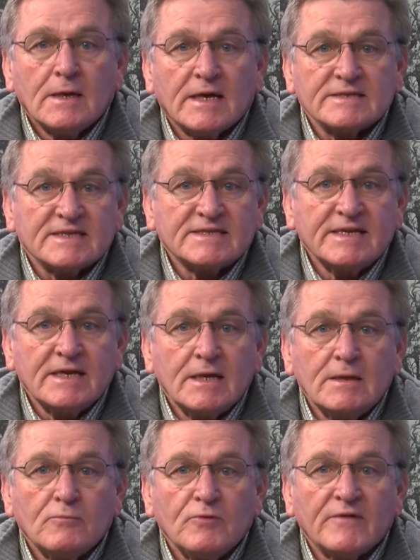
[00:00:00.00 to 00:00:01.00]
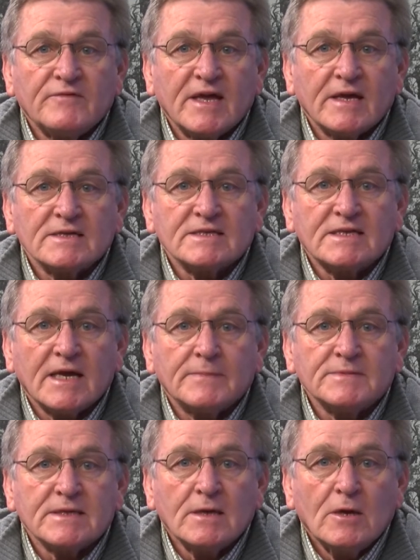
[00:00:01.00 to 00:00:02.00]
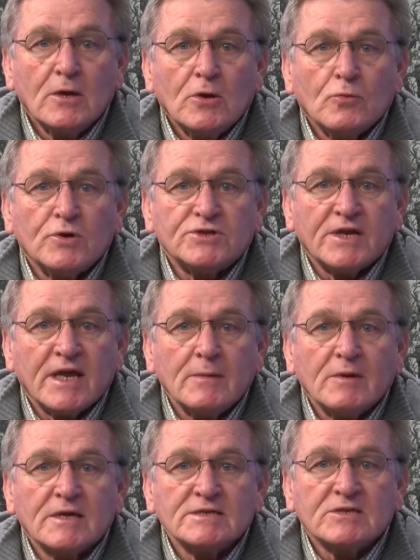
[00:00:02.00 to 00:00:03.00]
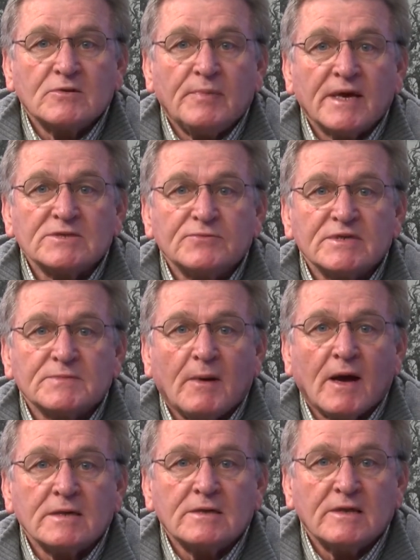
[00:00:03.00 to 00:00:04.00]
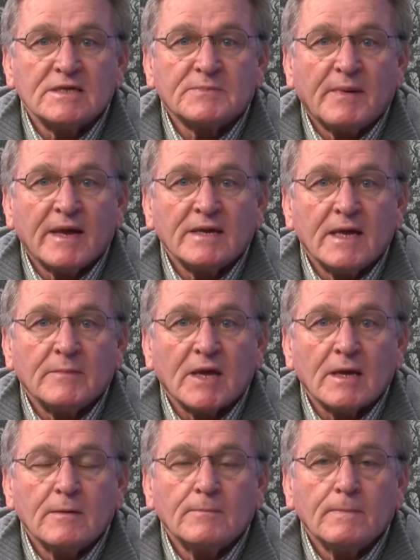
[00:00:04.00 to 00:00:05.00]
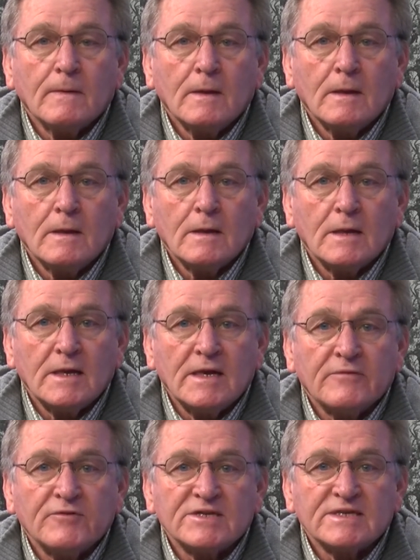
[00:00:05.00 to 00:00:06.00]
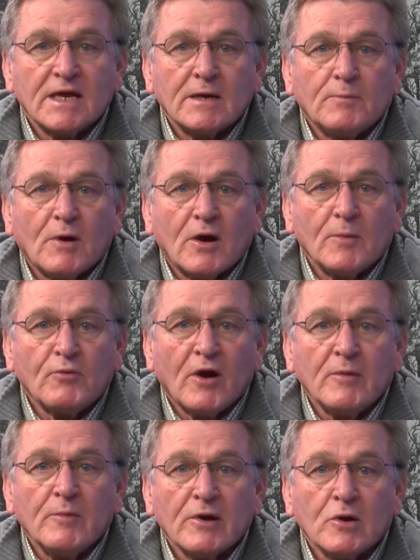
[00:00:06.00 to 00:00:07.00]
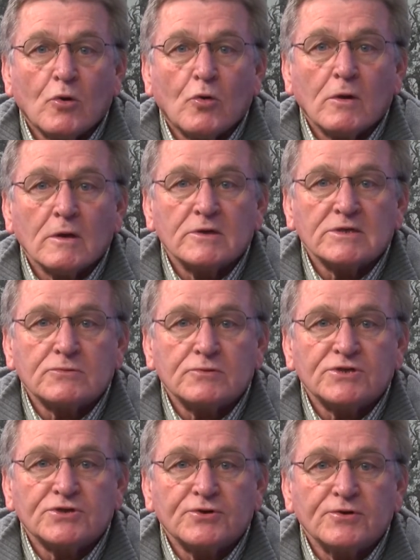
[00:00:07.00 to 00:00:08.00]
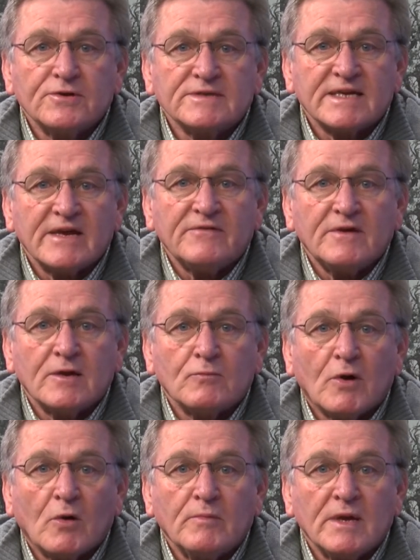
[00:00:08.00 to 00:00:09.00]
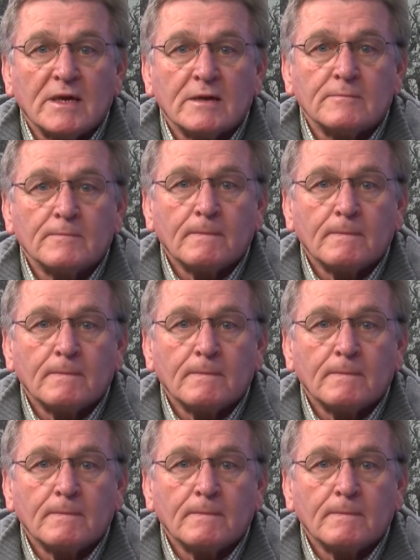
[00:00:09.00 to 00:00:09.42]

As a city, we have taken steps which enable us to best respond to this pandemic. In every step, our primary goal is to ensure your safety and well being.